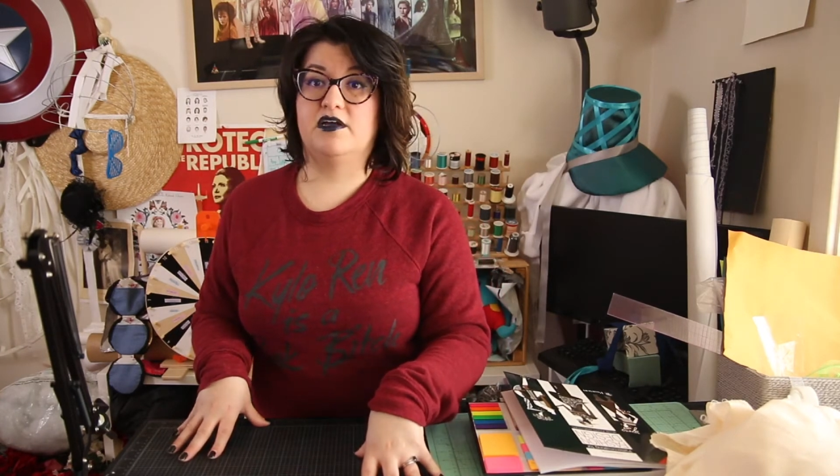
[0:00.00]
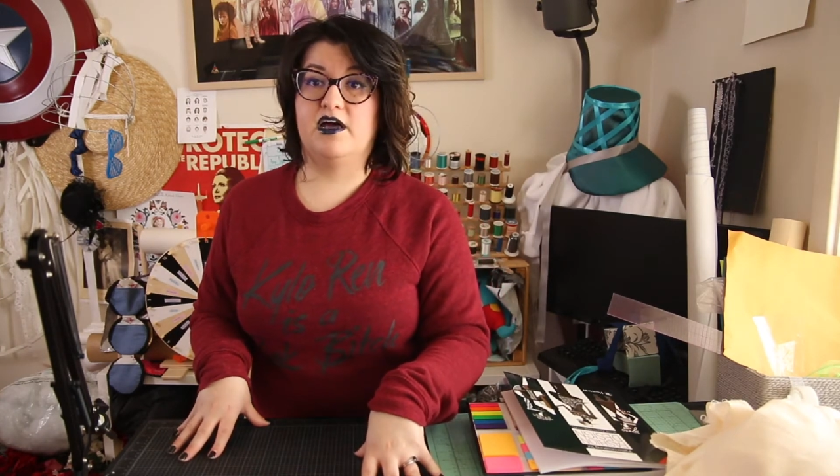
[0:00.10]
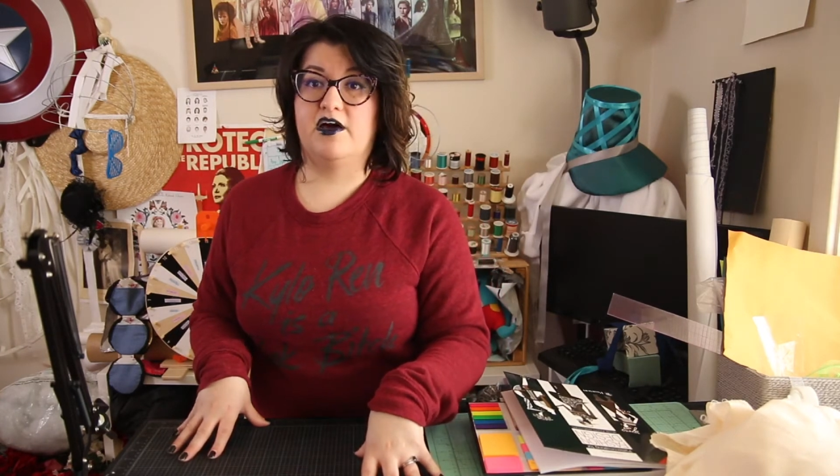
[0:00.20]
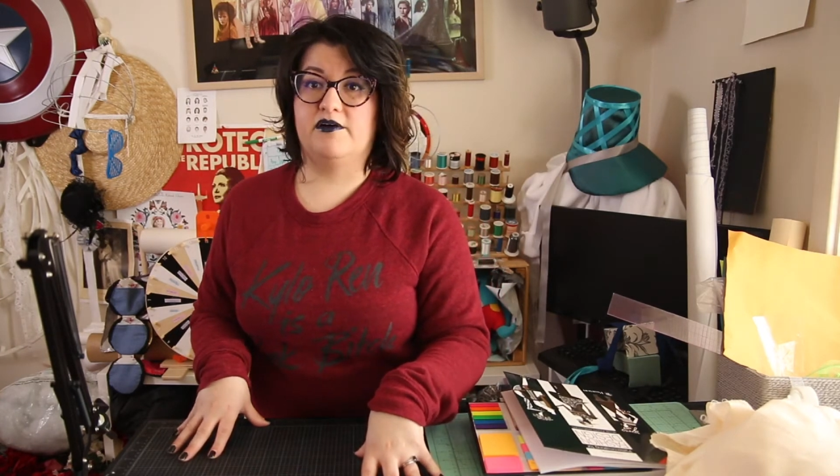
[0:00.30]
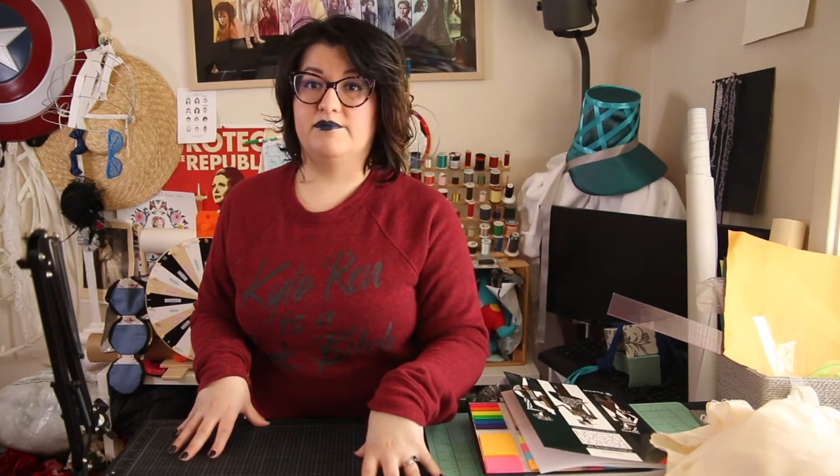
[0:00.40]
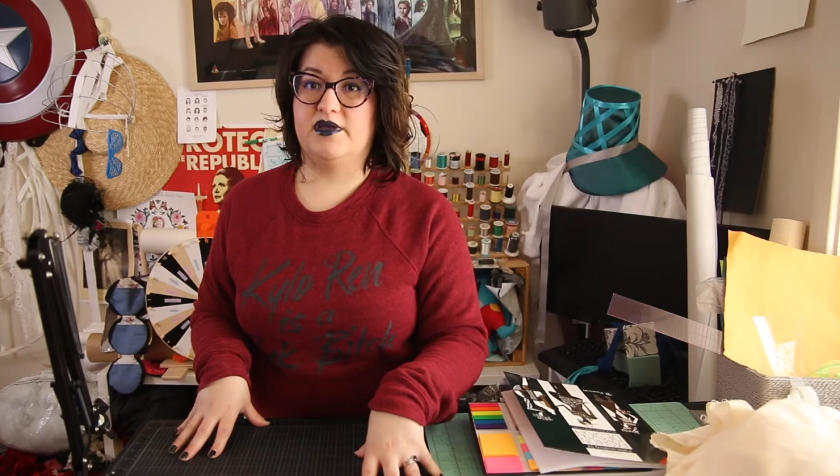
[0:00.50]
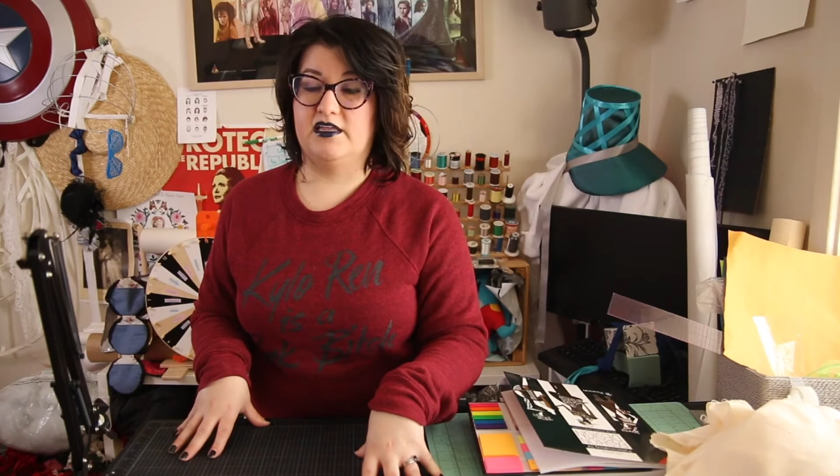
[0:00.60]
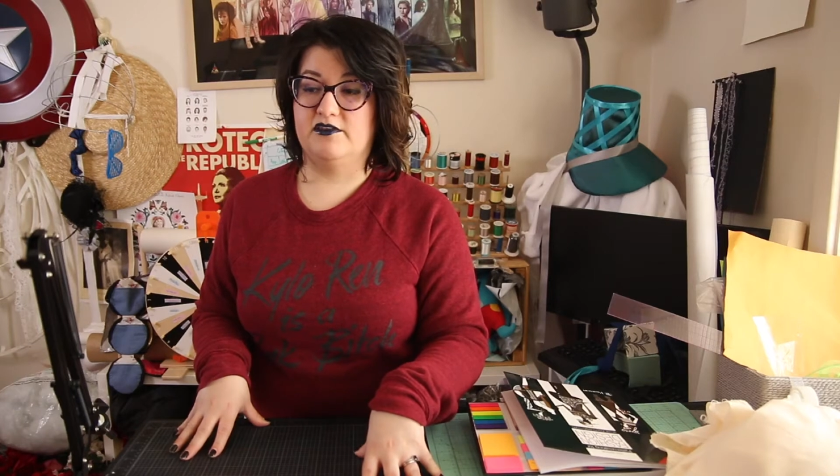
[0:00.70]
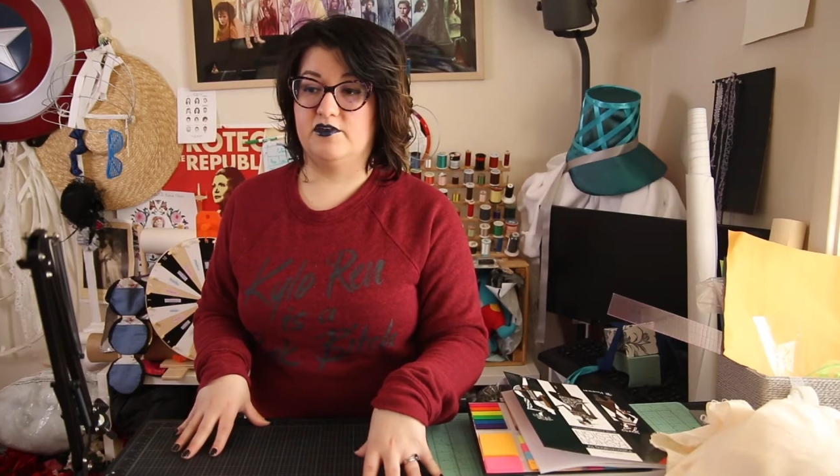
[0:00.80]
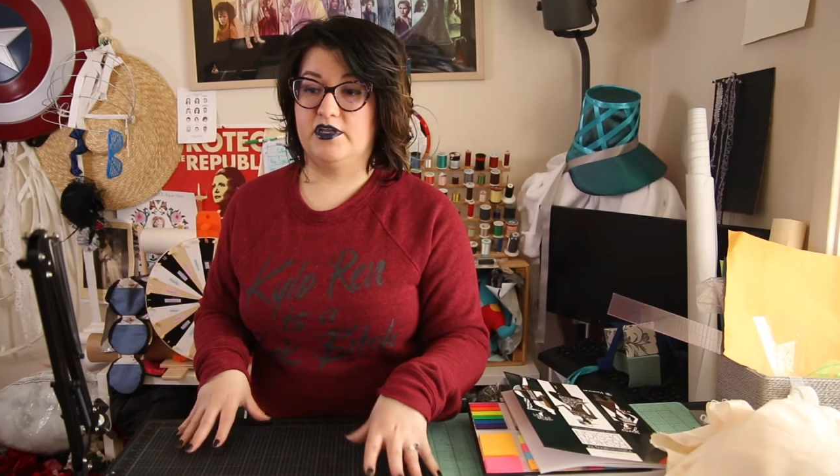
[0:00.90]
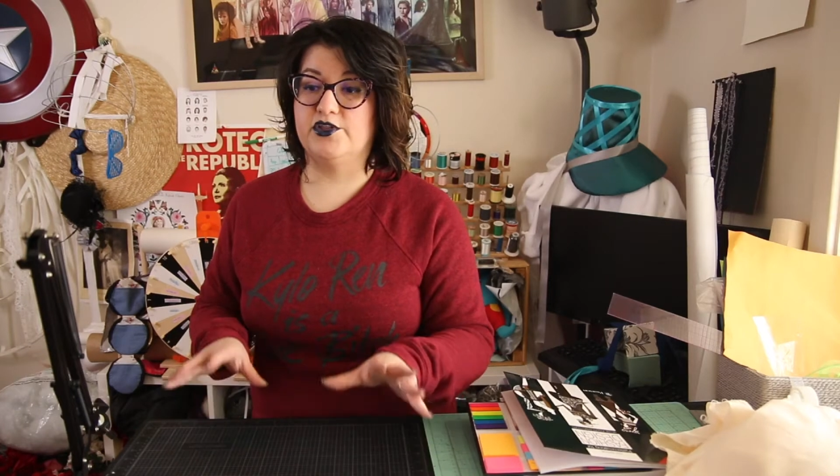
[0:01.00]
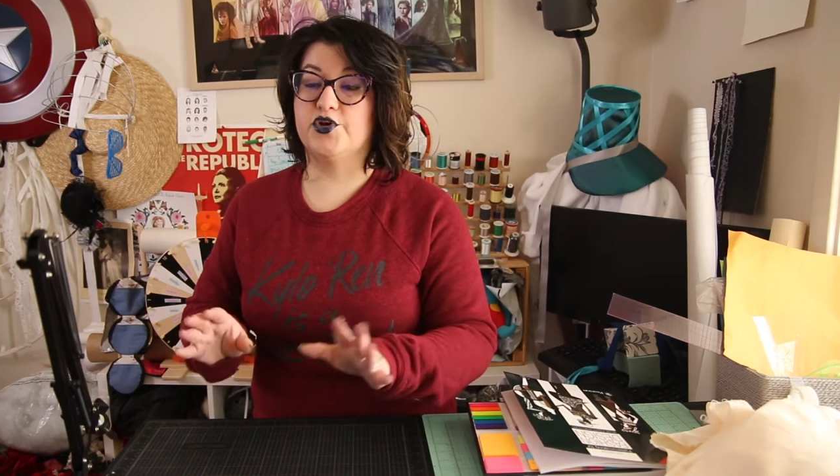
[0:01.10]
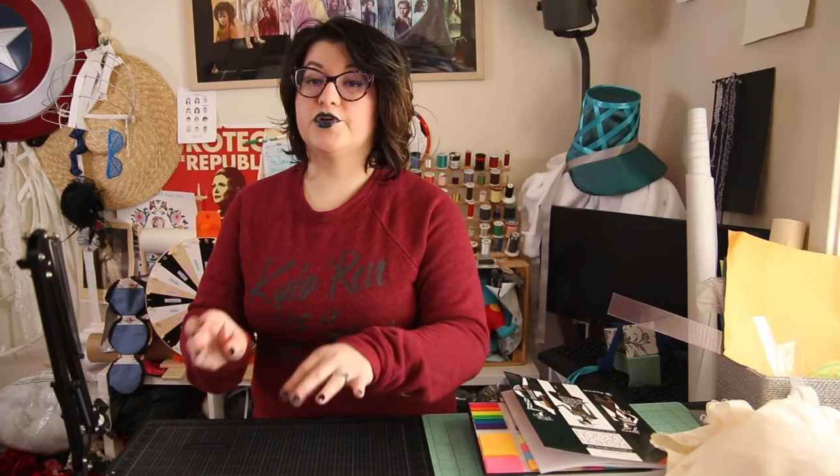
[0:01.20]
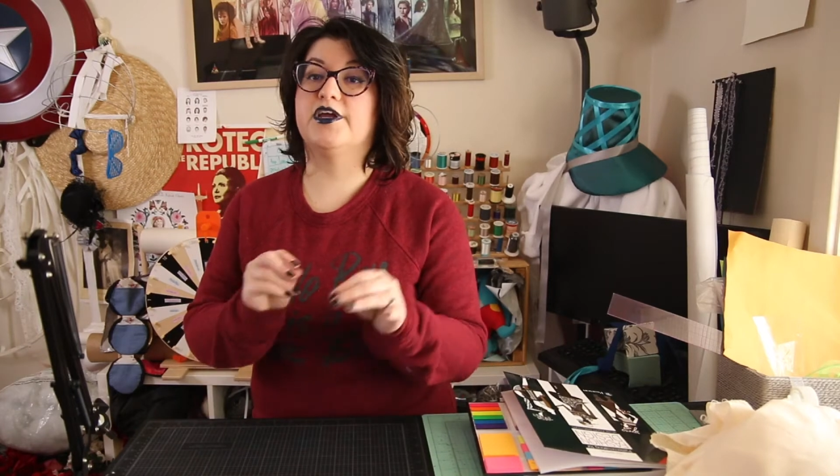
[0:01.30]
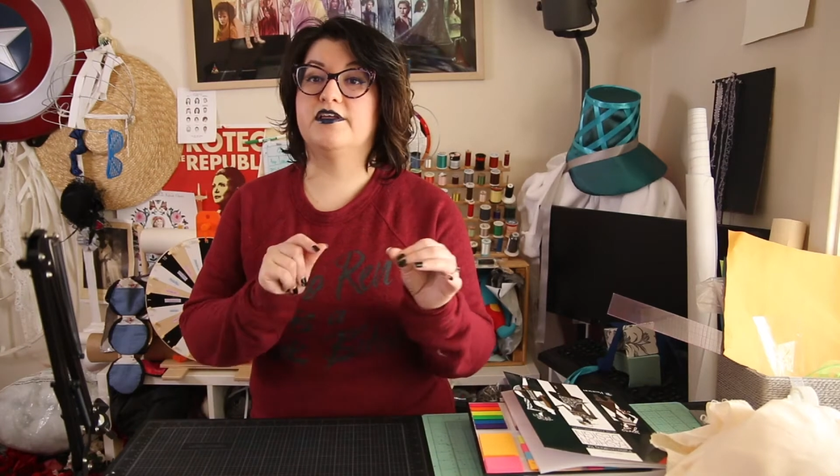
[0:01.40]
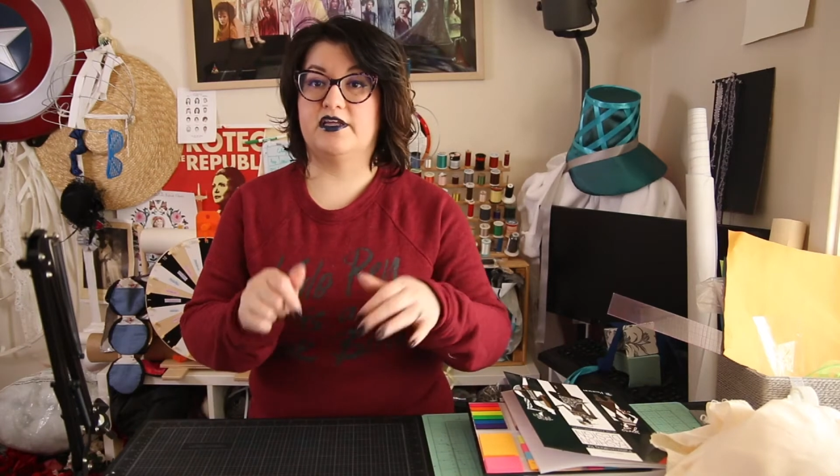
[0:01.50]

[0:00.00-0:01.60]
and so like learning,